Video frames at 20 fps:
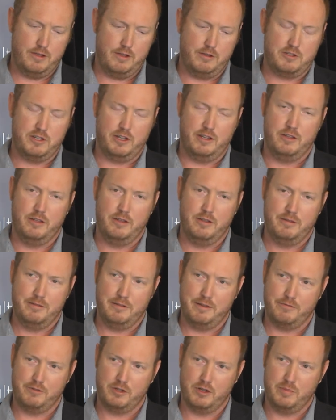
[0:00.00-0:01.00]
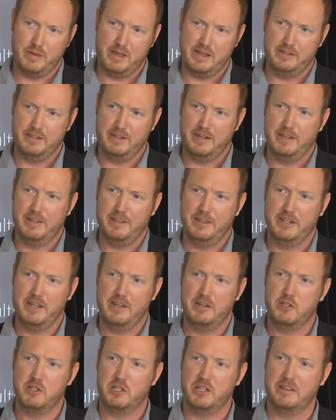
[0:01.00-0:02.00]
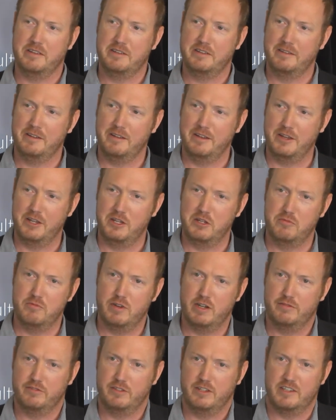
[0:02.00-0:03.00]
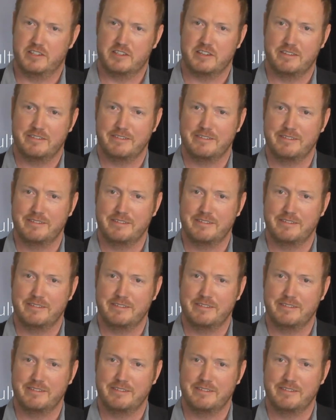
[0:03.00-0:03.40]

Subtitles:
Okay, I've got a bad analogy. Are you ready for this?